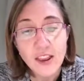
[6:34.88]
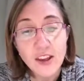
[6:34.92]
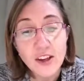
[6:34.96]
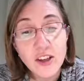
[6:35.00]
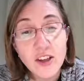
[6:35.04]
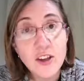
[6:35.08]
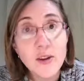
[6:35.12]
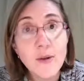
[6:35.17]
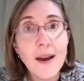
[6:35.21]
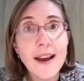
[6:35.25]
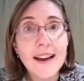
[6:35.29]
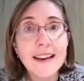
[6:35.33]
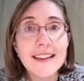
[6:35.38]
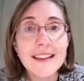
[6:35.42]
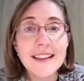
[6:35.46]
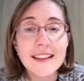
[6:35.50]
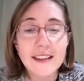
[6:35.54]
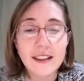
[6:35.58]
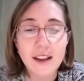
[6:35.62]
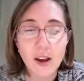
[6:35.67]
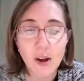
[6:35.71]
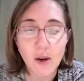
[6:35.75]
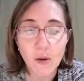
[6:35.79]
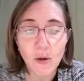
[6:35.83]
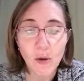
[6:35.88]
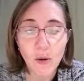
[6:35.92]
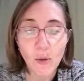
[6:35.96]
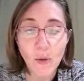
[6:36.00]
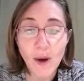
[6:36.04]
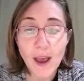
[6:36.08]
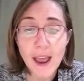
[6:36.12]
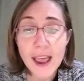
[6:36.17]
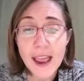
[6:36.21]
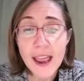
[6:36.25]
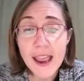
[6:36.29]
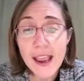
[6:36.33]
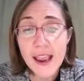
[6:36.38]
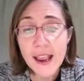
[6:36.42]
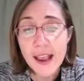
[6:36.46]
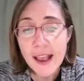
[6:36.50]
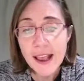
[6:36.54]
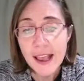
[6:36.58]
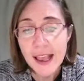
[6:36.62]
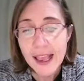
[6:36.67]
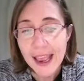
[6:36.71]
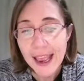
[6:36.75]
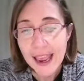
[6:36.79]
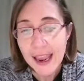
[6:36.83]
The 2x's go away,
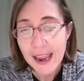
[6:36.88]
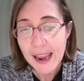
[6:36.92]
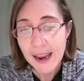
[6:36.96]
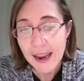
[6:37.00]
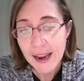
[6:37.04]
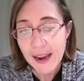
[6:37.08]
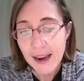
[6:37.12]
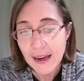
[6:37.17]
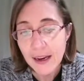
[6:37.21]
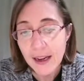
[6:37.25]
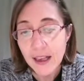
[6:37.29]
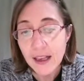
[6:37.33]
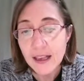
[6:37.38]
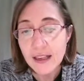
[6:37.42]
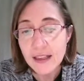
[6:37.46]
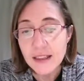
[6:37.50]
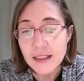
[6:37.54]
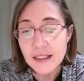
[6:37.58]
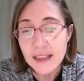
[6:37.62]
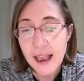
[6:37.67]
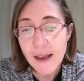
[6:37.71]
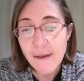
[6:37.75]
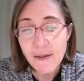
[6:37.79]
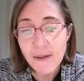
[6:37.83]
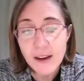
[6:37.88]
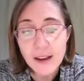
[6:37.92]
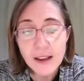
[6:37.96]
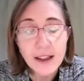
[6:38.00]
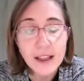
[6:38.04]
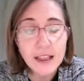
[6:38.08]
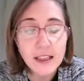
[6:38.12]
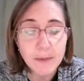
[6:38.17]
and a 7,